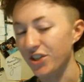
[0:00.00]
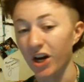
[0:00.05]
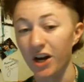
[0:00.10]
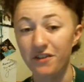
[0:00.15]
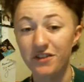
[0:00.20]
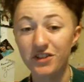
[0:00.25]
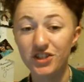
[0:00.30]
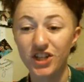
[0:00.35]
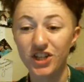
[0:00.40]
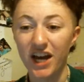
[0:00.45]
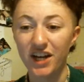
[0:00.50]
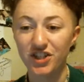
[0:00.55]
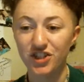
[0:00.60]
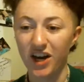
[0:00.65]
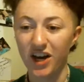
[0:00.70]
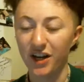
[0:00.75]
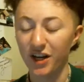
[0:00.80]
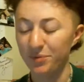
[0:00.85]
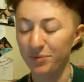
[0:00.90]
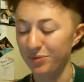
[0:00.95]
Sorry, the
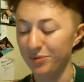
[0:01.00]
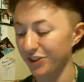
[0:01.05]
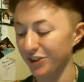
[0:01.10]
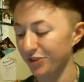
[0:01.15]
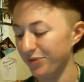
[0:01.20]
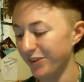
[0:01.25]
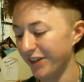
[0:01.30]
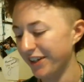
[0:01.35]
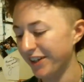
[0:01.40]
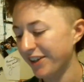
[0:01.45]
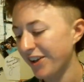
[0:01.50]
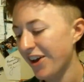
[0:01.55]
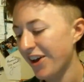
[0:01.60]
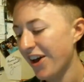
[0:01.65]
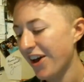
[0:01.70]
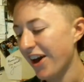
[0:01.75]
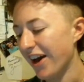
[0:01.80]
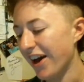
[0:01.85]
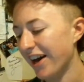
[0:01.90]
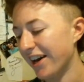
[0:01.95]
chat just caught up a little bit.
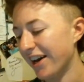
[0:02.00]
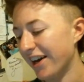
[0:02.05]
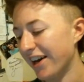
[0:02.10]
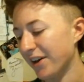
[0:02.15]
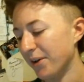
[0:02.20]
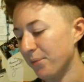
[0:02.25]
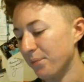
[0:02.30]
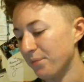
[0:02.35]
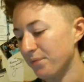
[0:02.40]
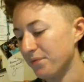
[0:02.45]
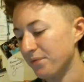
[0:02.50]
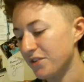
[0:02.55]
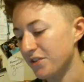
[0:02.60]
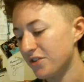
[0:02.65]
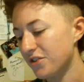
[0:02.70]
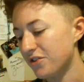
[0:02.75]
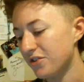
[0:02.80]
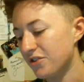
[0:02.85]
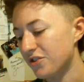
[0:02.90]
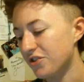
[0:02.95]

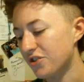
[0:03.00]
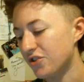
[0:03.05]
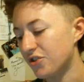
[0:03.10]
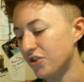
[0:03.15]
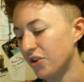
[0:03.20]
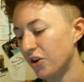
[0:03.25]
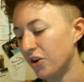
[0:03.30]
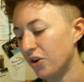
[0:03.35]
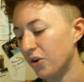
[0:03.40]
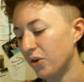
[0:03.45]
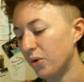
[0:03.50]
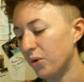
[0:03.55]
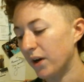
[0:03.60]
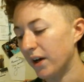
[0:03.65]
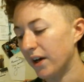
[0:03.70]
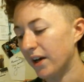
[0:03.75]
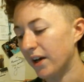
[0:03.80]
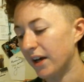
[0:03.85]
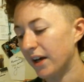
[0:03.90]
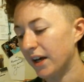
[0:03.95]
So
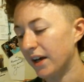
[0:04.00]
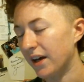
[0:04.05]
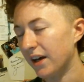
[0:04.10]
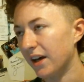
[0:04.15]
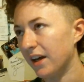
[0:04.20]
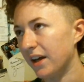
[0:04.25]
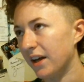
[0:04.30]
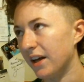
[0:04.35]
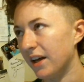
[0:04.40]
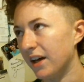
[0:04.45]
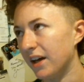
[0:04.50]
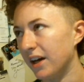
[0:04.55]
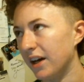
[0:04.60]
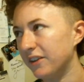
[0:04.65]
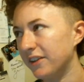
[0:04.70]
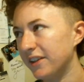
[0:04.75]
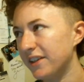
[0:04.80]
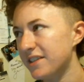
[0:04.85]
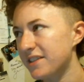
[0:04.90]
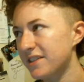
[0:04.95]

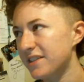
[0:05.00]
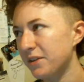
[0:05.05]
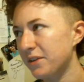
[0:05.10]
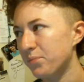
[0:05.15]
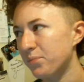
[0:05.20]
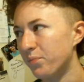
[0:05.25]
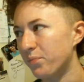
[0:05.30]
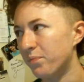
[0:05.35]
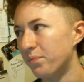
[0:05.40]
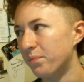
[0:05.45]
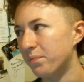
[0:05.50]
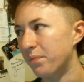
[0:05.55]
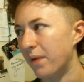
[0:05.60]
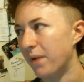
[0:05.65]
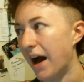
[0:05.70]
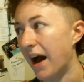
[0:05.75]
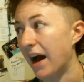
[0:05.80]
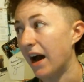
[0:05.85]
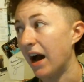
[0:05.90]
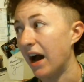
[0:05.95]
Elisa,
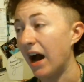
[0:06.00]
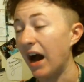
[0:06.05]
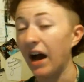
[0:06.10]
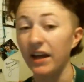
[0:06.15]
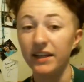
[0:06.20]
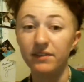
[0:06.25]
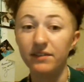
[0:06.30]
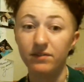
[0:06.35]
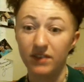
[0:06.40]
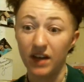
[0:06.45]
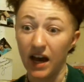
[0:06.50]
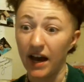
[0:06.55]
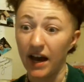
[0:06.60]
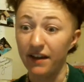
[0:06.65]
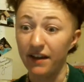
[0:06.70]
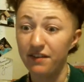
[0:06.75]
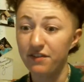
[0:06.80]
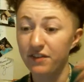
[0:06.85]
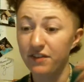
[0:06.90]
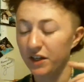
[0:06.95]
I
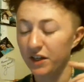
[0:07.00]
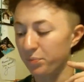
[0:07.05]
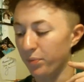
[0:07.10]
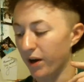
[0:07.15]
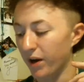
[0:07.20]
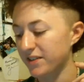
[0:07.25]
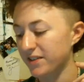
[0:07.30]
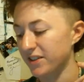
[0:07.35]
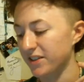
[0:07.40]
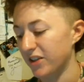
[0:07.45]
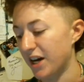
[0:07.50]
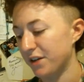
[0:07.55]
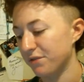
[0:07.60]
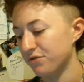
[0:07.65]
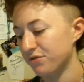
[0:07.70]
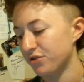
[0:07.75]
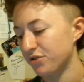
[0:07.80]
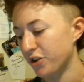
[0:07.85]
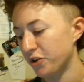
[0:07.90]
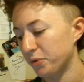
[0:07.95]
think bucks a lot of
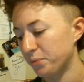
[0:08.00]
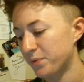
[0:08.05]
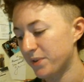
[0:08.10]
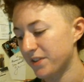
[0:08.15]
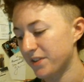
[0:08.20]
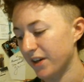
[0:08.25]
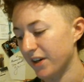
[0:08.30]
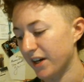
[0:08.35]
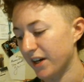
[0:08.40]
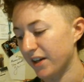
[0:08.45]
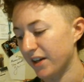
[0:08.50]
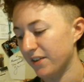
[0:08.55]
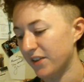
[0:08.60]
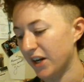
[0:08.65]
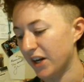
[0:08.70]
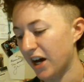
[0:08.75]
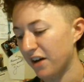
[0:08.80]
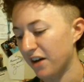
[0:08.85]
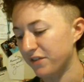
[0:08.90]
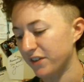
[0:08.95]
tropes that
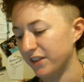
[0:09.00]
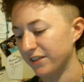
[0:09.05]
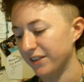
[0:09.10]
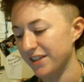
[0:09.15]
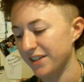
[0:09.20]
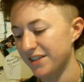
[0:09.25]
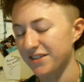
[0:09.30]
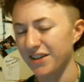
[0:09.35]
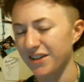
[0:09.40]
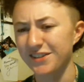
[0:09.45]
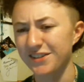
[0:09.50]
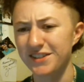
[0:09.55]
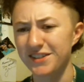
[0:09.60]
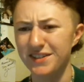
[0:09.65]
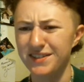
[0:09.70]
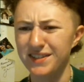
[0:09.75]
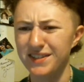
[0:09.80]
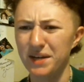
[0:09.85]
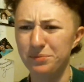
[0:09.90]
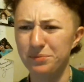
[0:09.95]
often get stuck to
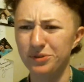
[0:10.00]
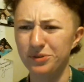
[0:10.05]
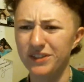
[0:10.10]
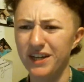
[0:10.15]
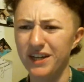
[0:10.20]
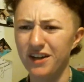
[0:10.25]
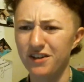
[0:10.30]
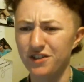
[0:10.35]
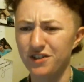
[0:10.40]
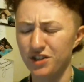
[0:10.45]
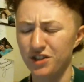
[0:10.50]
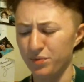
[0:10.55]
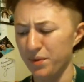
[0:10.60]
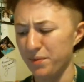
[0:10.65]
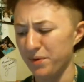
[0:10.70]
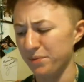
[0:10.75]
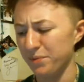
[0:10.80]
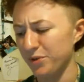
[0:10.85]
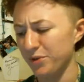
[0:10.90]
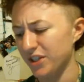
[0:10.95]
disabled characters, women
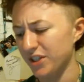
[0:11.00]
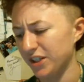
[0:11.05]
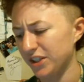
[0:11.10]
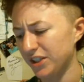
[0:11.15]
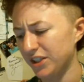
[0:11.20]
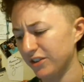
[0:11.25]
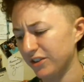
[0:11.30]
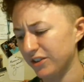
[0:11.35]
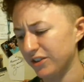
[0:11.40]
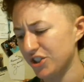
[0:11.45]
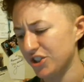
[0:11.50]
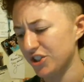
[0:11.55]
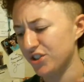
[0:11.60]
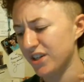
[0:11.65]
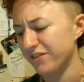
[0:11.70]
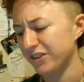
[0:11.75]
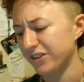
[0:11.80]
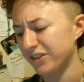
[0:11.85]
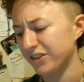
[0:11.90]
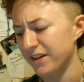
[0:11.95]
in particular. She's
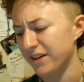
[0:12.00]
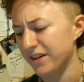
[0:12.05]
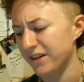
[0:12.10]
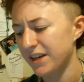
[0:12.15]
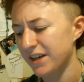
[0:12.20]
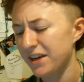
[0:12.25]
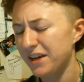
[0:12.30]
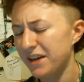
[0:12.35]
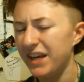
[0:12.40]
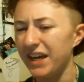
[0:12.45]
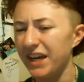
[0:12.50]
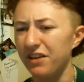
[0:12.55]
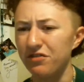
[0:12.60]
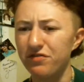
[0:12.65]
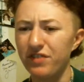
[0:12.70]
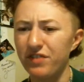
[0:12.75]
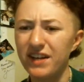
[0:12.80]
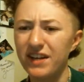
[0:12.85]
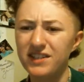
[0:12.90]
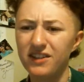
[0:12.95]
never like
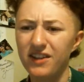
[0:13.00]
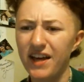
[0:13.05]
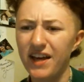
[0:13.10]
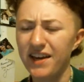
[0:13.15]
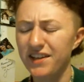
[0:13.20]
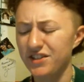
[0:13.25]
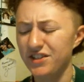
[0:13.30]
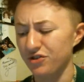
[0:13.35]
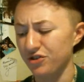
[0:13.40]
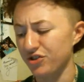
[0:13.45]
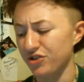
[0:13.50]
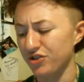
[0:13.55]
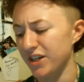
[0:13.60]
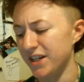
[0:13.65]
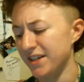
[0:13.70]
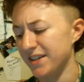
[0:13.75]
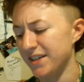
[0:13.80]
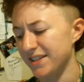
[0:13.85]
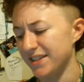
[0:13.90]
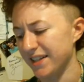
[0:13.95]
infantilized or
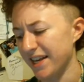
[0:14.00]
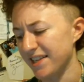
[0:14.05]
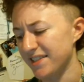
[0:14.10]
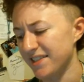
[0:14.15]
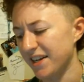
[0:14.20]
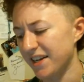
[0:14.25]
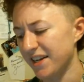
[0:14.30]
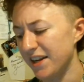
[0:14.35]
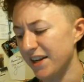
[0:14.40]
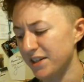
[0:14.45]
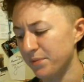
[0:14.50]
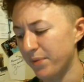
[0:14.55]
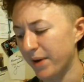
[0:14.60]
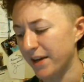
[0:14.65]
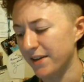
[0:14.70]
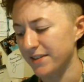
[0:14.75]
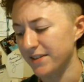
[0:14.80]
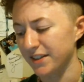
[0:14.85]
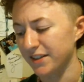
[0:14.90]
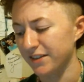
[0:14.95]
treated as less than an
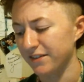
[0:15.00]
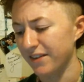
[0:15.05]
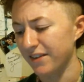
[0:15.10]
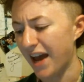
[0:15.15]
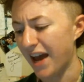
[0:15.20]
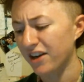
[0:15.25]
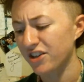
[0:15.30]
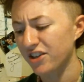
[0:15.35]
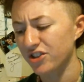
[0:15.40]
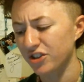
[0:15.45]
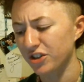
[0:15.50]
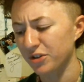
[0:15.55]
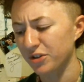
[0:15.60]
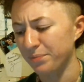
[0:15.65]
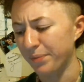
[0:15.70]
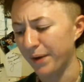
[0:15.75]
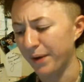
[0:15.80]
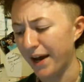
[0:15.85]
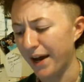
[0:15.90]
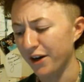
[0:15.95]
independent actor
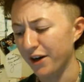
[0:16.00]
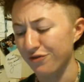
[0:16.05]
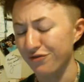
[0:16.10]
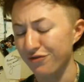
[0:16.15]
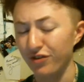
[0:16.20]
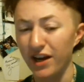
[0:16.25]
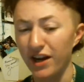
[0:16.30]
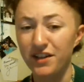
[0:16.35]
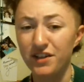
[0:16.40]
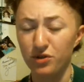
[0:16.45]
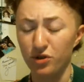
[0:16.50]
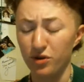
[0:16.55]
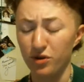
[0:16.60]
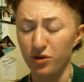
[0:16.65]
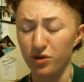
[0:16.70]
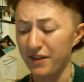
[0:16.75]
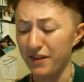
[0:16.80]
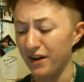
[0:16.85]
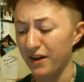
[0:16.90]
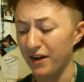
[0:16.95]
by her friends or
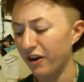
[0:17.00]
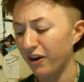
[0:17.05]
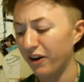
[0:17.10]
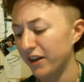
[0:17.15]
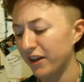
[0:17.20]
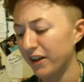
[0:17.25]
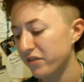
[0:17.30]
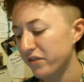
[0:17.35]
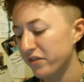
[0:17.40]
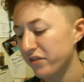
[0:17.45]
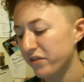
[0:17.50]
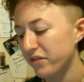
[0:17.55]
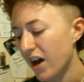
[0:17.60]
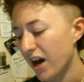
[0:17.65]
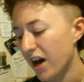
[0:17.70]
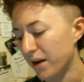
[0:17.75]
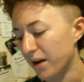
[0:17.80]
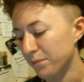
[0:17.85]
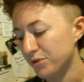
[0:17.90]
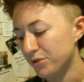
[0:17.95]
by the narrative.
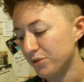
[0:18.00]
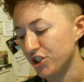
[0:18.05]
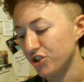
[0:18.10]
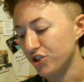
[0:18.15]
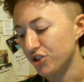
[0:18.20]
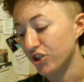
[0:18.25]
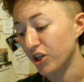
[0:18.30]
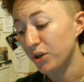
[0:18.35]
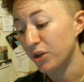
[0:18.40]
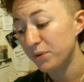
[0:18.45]
She's